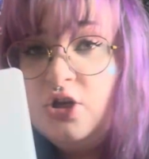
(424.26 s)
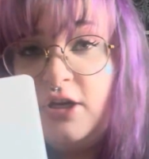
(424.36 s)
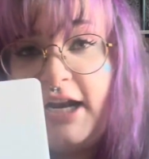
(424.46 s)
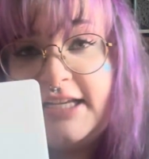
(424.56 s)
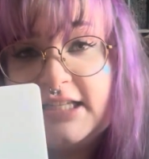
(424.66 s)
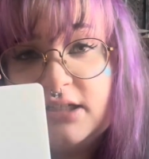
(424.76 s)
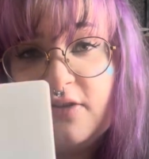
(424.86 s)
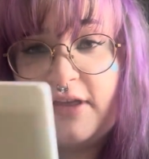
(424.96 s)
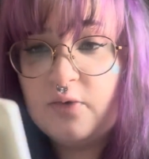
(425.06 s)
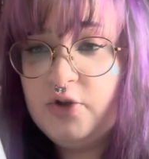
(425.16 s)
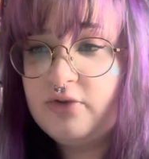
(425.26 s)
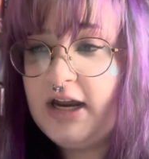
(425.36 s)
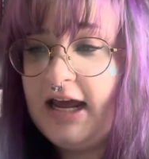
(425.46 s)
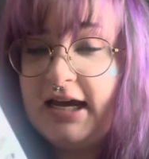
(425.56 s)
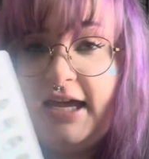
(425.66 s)
It has a little thing where you can
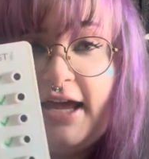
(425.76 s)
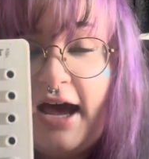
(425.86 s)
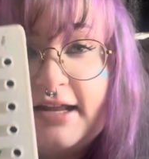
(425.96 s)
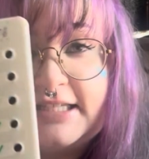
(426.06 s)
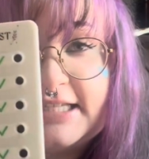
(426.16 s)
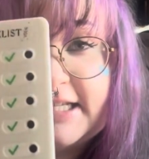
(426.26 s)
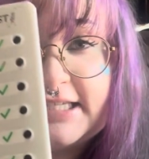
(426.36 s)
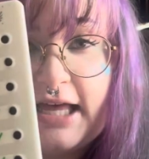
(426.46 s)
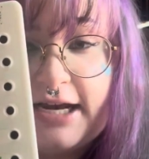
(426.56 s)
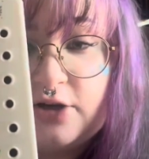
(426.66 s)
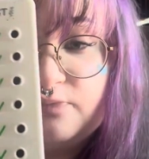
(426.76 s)
hang it, and it's this like